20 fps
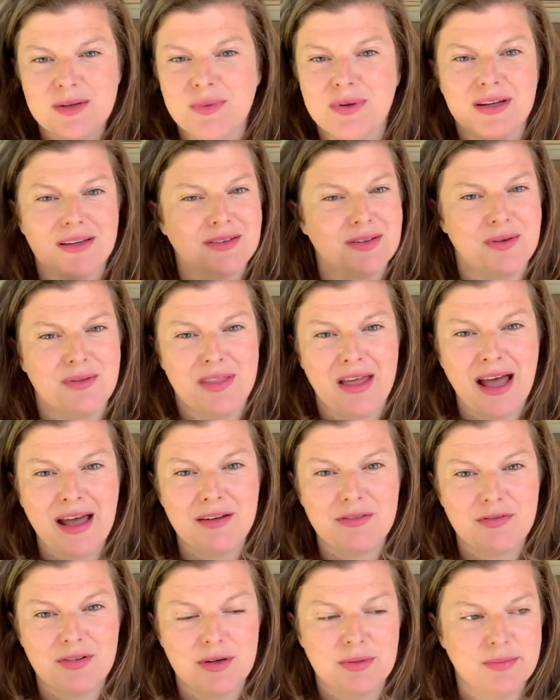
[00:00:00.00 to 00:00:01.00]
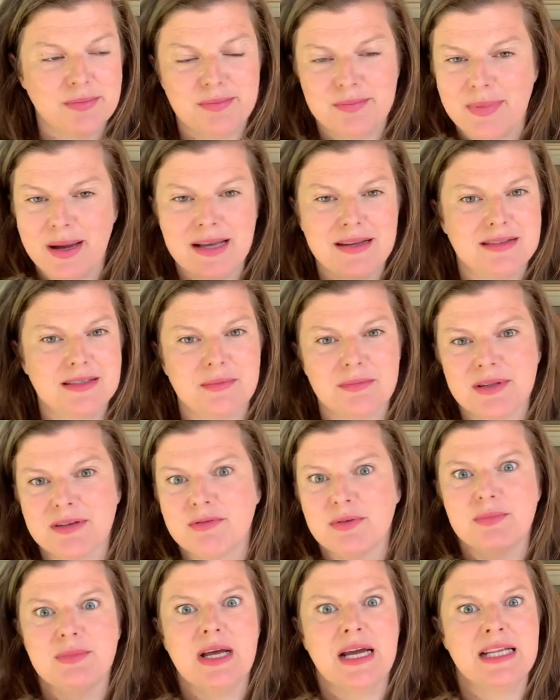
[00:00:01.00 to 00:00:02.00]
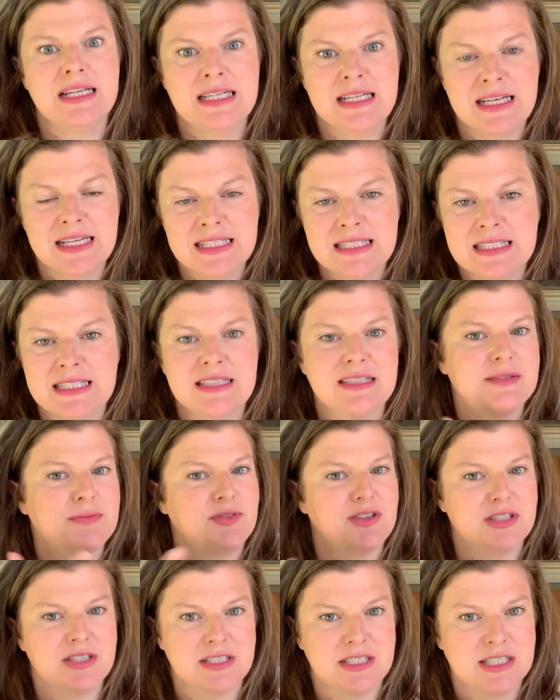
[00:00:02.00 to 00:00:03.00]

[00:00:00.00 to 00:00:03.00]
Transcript: we all know that from buying something from 99 cents versus